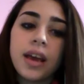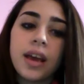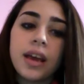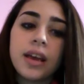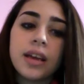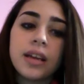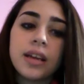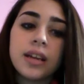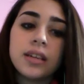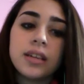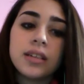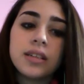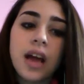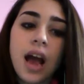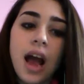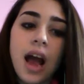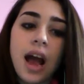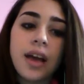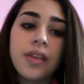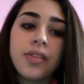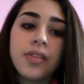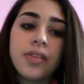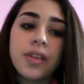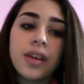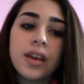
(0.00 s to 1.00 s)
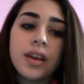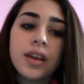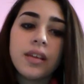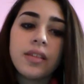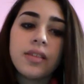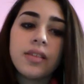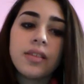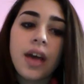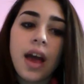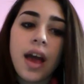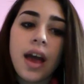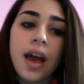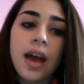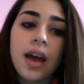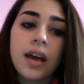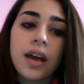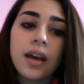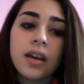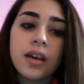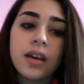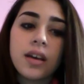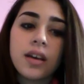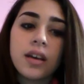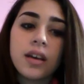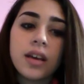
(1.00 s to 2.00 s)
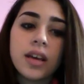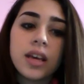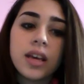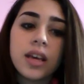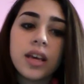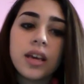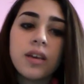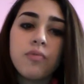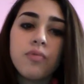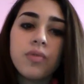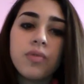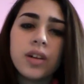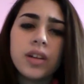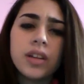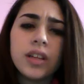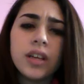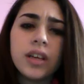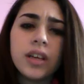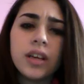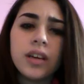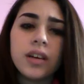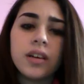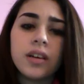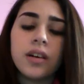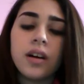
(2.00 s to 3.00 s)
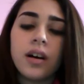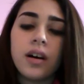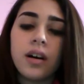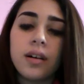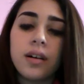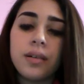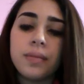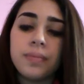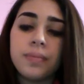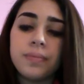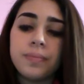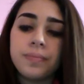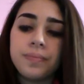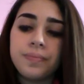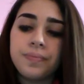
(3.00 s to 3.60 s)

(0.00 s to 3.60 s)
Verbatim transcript: And I think that he really, um,